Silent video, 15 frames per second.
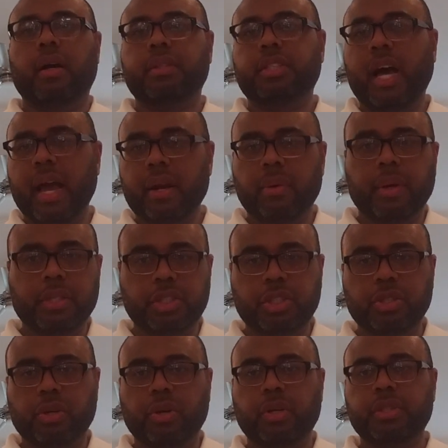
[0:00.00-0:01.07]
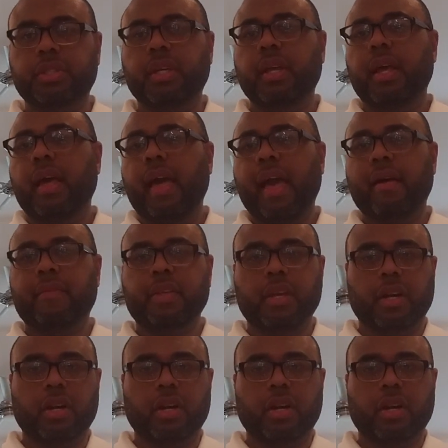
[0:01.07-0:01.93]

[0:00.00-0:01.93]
title insurance, having your